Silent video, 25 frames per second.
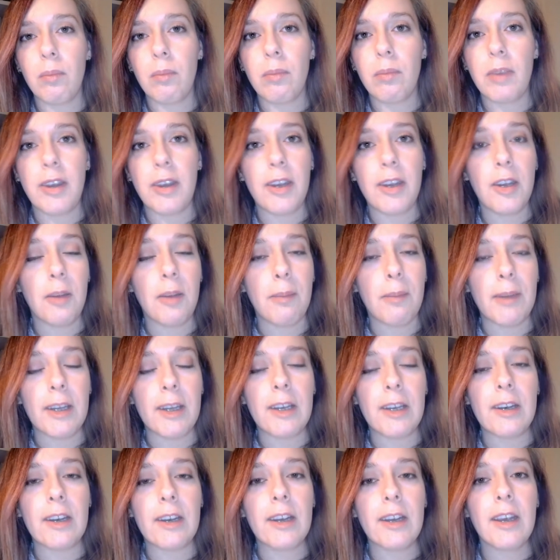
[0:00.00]

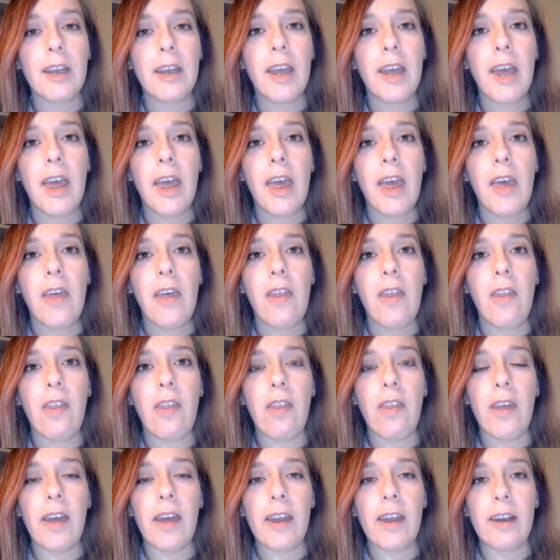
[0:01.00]
human,
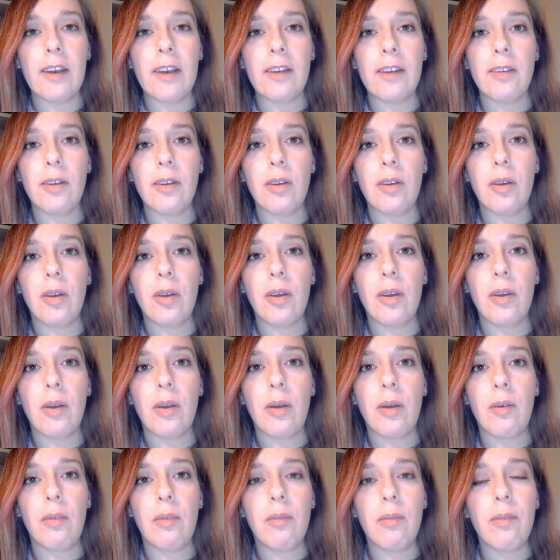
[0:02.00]
then
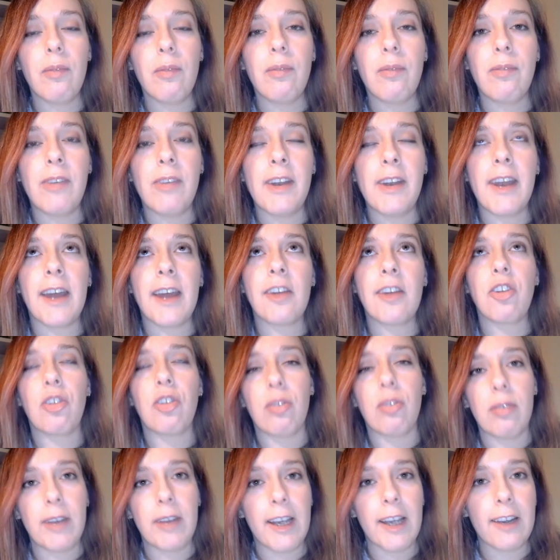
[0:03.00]
the
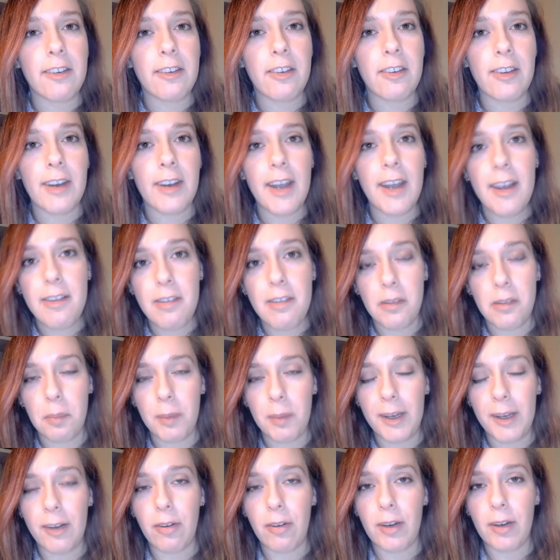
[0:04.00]
natural reaction is to
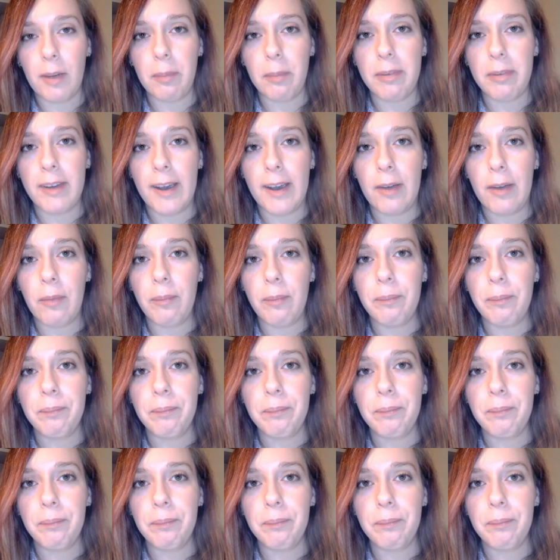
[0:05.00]
be creeped out.